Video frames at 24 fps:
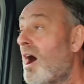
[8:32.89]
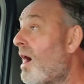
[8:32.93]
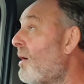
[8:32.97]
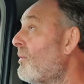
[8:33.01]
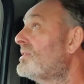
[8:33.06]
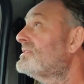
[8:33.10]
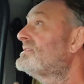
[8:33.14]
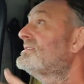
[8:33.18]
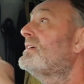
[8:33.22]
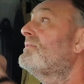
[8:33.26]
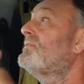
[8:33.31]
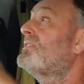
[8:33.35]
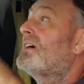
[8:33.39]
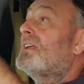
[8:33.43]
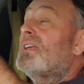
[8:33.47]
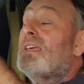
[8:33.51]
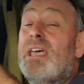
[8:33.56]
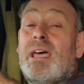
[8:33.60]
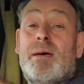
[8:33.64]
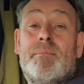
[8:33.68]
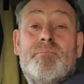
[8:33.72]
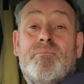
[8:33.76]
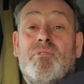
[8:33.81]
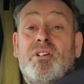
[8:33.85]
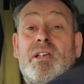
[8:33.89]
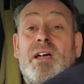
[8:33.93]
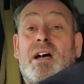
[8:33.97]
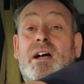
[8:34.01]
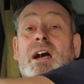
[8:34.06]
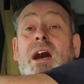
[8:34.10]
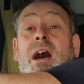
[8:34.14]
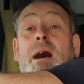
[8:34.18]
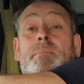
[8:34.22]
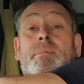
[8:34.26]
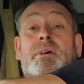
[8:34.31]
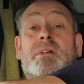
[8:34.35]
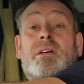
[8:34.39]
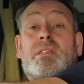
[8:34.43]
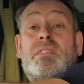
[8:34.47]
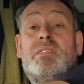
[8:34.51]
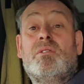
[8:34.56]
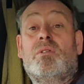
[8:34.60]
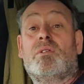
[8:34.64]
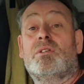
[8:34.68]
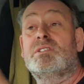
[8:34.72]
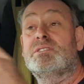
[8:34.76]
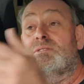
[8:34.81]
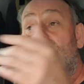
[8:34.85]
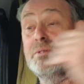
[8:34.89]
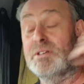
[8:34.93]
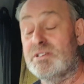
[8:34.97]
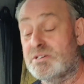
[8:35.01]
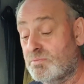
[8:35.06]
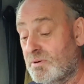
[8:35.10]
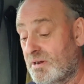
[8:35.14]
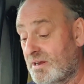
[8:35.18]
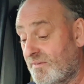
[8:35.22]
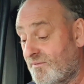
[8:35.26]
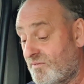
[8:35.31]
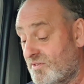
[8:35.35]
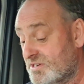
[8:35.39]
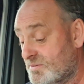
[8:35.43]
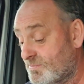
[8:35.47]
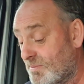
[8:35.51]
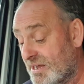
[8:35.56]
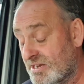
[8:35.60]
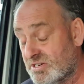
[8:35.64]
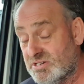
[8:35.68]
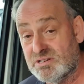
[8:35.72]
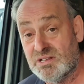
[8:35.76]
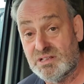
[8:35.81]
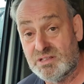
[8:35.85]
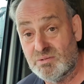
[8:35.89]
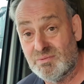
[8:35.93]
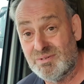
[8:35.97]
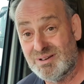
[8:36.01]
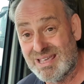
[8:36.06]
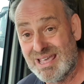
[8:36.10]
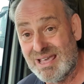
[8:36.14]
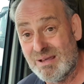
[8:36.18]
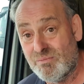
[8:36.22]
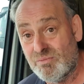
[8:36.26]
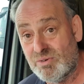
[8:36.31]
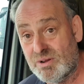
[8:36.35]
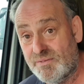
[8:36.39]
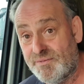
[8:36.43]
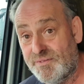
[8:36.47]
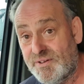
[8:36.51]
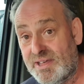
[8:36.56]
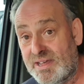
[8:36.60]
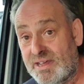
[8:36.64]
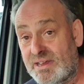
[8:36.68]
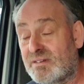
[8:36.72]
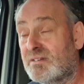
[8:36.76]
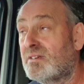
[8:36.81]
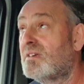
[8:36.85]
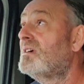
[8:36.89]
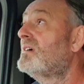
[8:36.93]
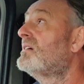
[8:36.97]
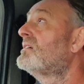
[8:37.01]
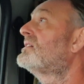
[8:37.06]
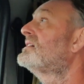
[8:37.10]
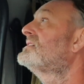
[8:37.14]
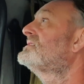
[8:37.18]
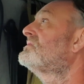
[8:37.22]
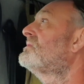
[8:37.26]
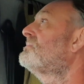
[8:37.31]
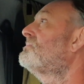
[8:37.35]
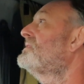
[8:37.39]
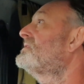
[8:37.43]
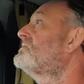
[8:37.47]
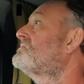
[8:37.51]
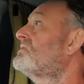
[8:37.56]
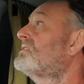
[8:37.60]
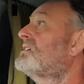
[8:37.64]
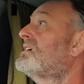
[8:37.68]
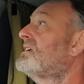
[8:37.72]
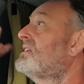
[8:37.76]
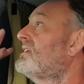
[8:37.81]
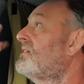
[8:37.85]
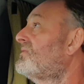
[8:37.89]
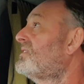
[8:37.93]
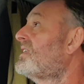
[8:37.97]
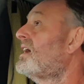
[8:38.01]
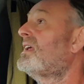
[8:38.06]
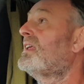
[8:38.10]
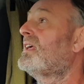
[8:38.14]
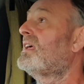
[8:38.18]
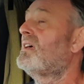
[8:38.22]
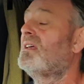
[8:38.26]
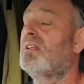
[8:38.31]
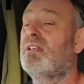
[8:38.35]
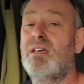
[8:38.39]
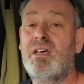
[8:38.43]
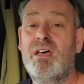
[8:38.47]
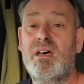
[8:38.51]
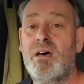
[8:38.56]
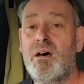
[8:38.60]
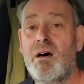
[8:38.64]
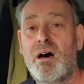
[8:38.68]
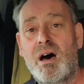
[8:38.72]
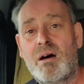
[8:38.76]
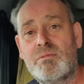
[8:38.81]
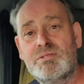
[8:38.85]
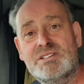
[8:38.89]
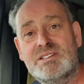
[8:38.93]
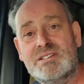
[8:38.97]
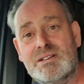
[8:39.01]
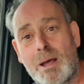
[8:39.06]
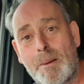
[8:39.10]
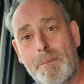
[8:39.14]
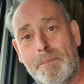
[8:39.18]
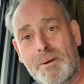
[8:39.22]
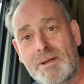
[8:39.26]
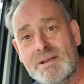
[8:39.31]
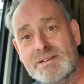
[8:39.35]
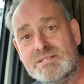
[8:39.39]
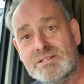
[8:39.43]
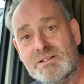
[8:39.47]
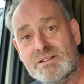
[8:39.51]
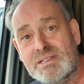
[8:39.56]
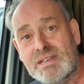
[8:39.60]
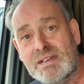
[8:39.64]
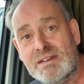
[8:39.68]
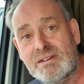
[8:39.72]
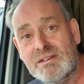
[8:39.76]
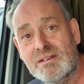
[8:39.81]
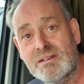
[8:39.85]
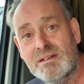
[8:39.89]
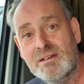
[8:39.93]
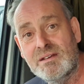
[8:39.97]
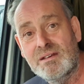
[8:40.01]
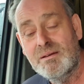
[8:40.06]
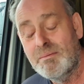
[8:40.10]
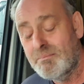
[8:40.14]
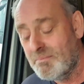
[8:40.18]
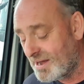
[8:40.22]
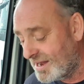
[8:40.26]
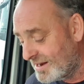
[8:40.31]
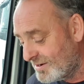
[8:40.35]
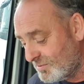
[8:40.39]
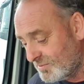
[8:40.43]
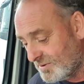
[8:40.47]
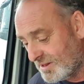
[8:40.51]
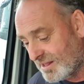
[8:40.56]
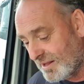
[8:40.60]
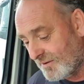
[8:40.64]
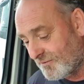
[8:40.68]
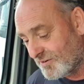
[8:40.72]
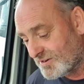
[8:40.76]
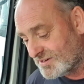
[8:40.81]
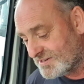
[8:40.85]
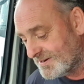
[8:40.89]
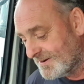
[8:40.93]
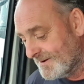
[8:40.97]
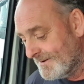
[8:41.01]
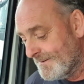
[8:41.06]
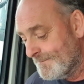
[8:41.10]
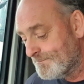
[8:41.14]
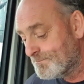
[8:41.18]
I wasn't even going to get them re-hung up, and I thought, because when she went in for inspection, I thought, well, get them refitted because they're a bit tricky and they've done it, and I was so pleased I did. Made all the difference.